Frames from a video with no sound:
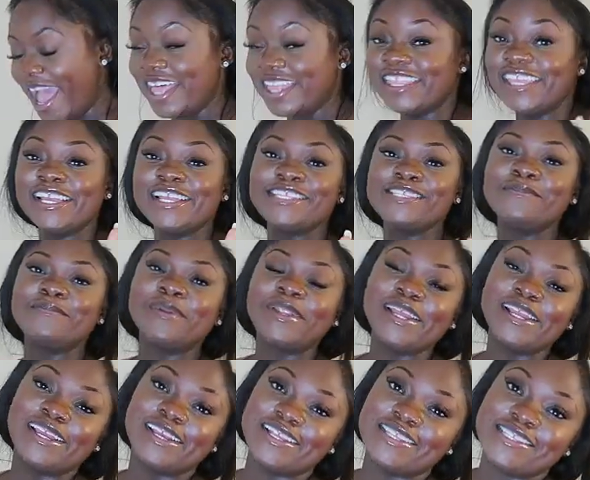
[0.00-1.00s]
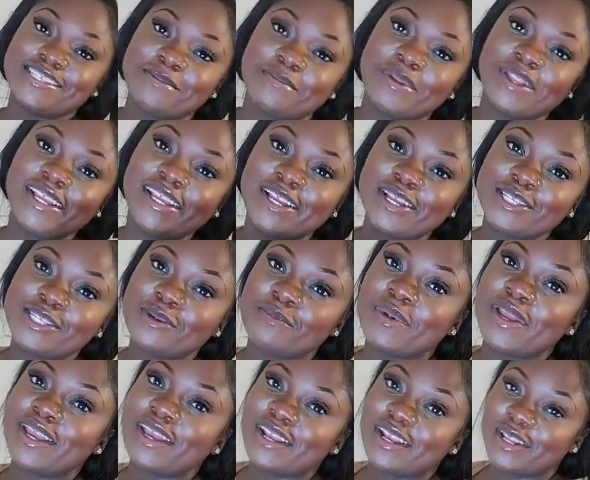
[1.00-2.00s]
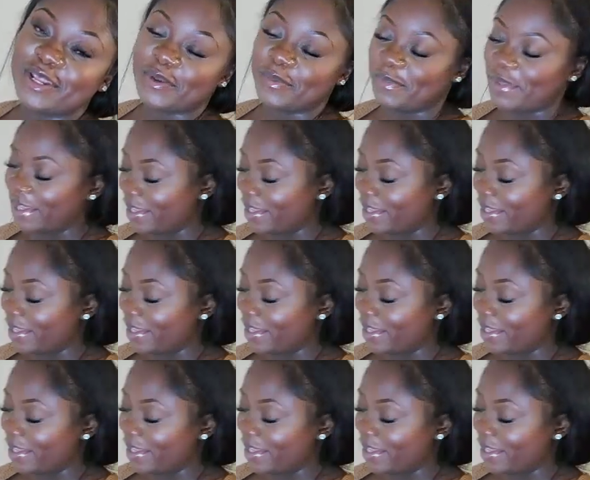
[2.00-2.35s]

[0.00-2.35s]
i think it's the blankets the blankets are making it look